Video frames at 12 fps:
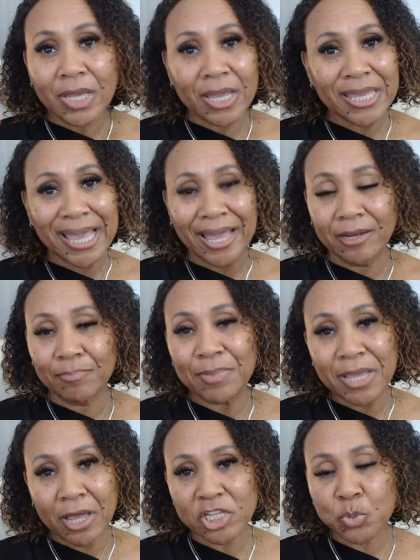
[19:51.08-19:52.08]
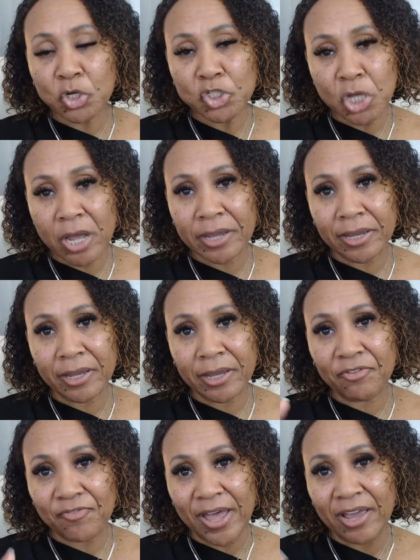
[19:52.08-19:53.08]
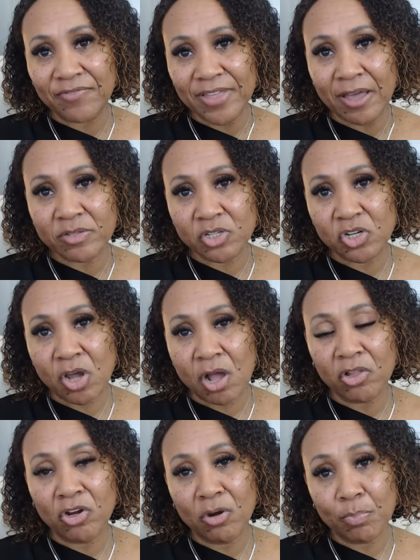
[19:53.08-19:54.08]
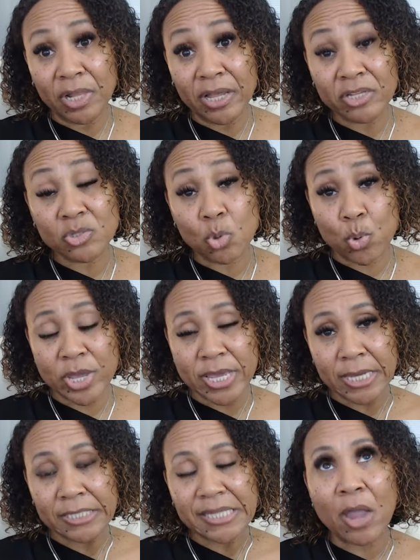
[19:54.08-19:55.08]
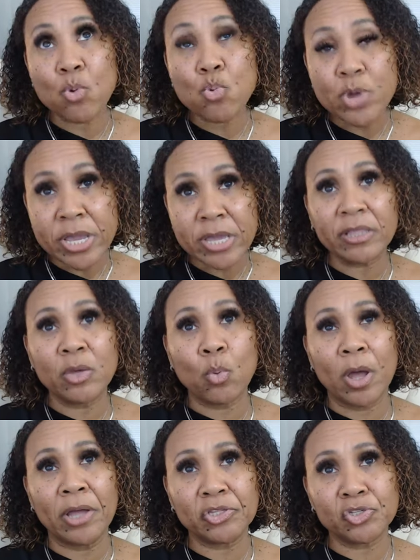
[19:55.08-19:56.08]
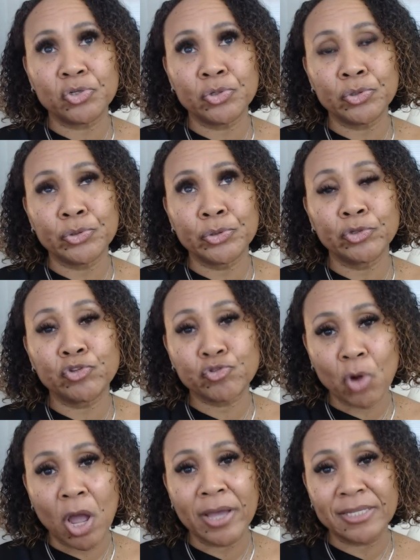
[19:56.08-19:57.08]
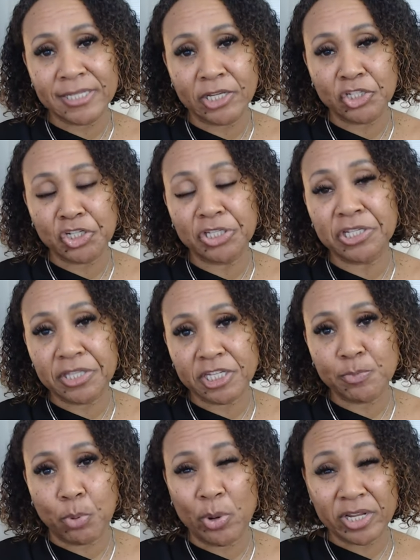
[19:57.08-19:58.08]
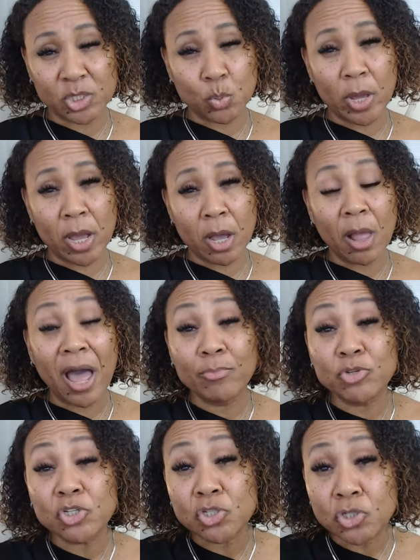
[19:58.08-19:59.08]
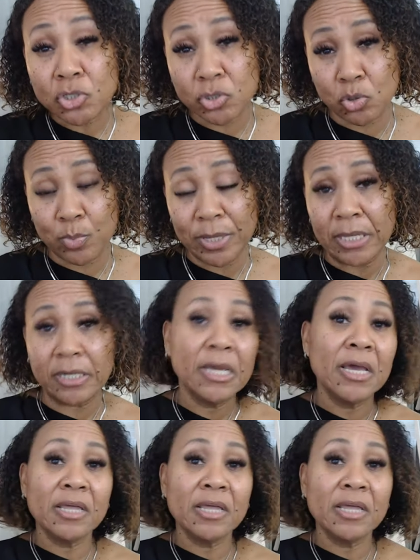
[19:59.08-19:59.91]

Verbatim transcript: Again, because we're talking five thousand dollars plus weeks, I really want to draw attention to this point as well. I'm just assuming